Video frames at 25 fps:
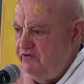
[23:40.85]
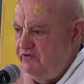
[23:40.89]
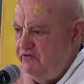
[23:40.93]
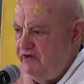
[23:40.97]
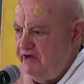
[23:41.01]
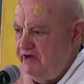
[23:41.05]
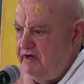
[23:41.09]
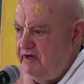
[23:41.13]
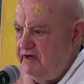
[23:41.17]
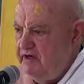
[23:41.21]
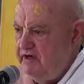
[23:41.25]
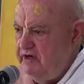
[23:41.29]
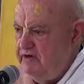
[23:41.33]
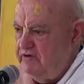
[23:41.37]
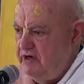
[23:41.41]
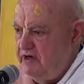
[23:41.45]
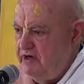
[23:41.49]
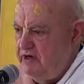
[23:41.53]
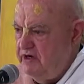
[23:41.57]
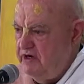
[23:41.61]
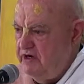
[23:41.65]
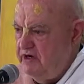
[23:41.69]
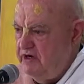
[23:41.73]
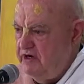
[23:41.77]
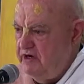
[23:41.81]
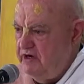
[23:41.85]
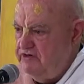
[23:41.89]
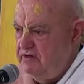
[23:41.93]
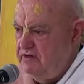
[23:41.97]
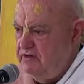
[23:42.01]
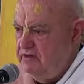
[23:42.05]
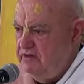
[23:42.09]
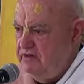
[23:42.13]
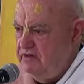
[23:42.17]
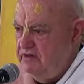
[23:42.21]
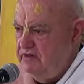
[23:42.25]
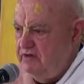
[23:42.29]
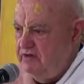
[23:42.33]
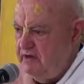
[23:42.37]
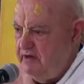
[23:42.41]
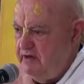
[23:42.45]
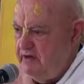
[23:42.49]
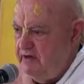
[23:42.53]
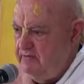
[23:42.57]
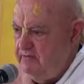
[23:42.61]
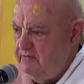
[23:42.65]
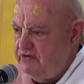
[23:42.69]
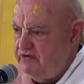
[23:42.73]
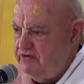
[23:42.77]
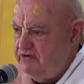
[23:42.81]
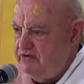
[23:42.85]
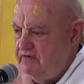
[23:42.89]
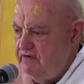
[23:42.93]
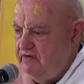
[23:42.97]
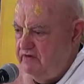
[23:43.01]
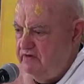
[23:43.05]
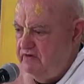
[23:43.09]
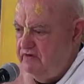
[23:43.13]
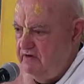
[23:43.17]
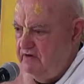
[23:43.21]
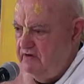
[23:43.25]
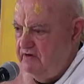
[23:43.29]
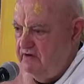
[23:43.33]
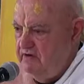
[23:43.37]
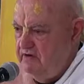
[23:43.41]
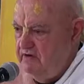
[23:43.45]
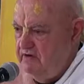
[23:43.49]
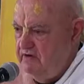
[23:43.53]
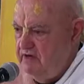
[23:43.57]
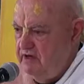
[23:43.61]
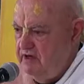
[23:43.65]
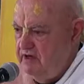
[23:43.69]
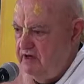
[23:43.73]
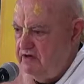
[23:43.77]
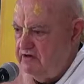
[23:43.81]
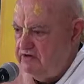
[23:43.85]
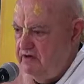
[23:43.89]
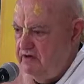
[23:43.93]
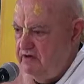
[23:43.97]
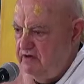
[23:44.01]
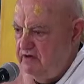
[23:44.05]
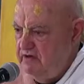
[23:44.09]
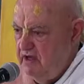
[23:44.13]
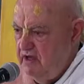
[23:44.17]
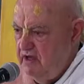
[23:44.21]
So if we get in a situation, same as as